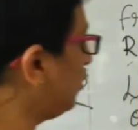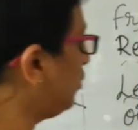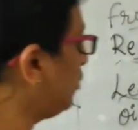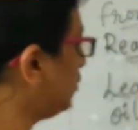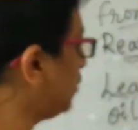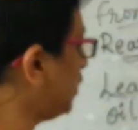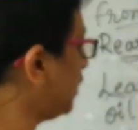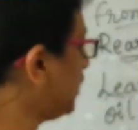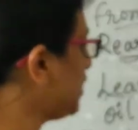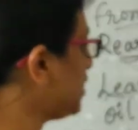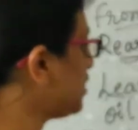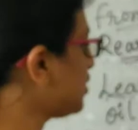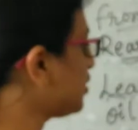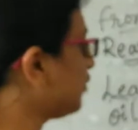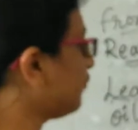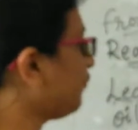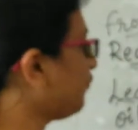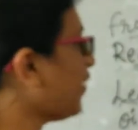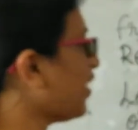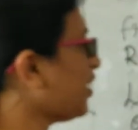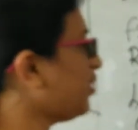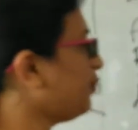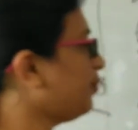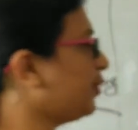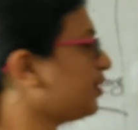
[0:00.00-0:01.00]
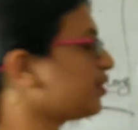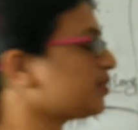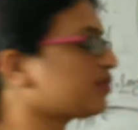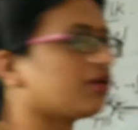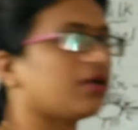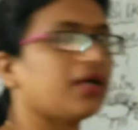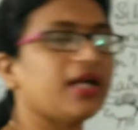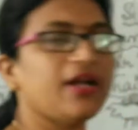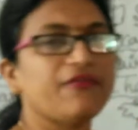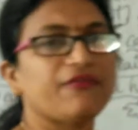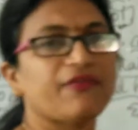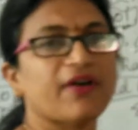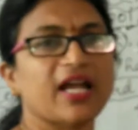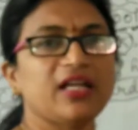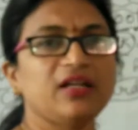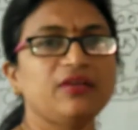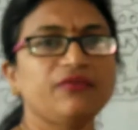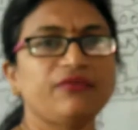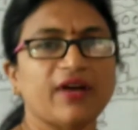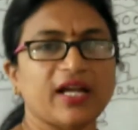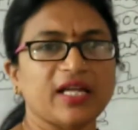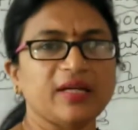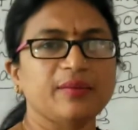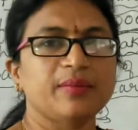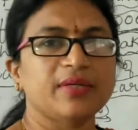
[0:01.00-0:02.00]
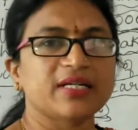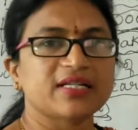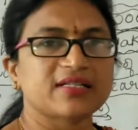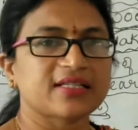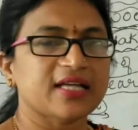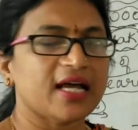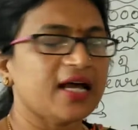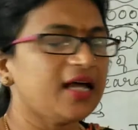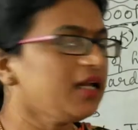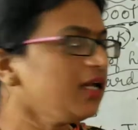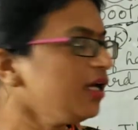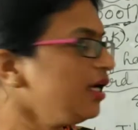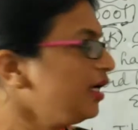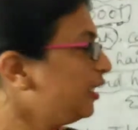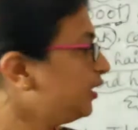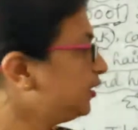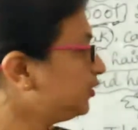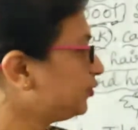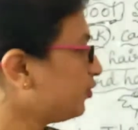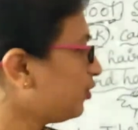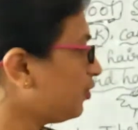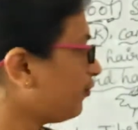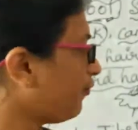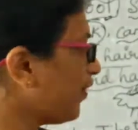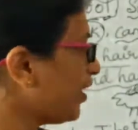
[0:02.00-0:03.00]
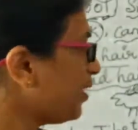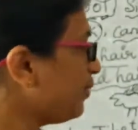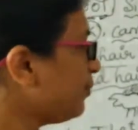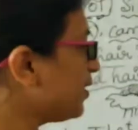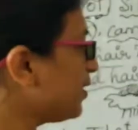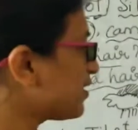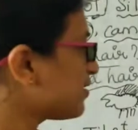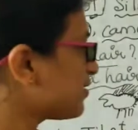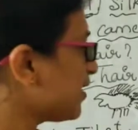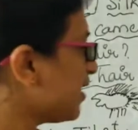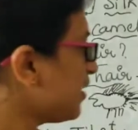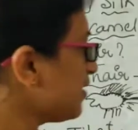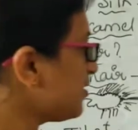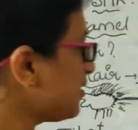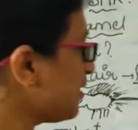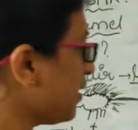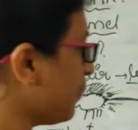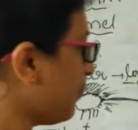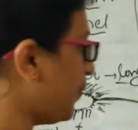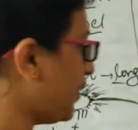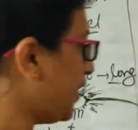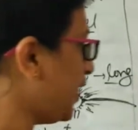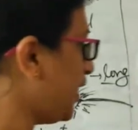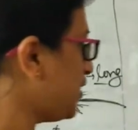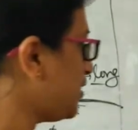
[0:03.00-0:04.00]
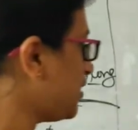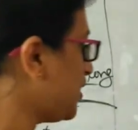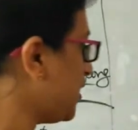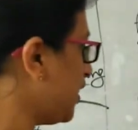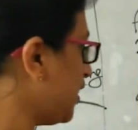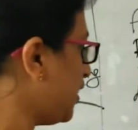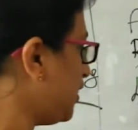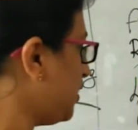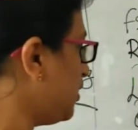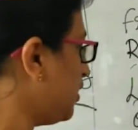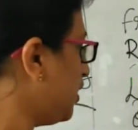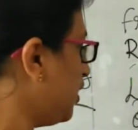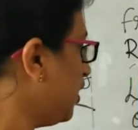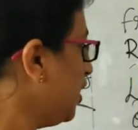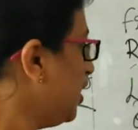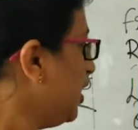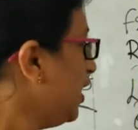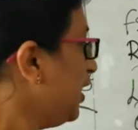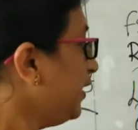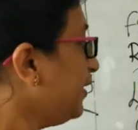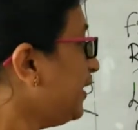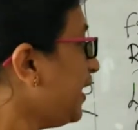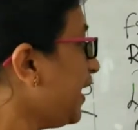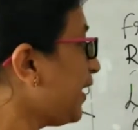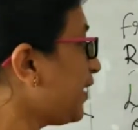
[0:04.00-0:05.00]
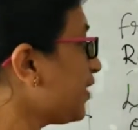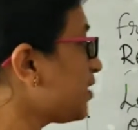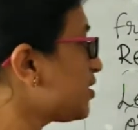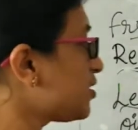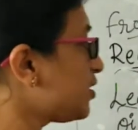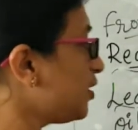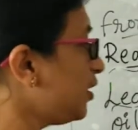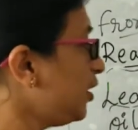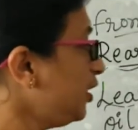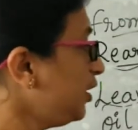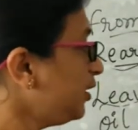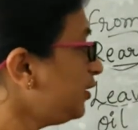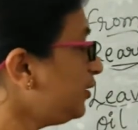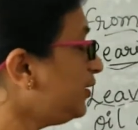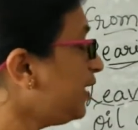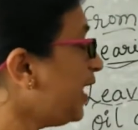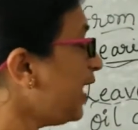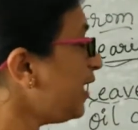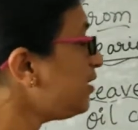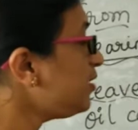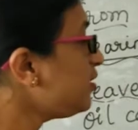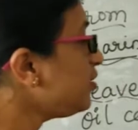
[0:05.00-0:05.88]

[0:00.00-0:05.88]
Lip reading: That is the fibers. Okay, fine fibers are separated. Next, that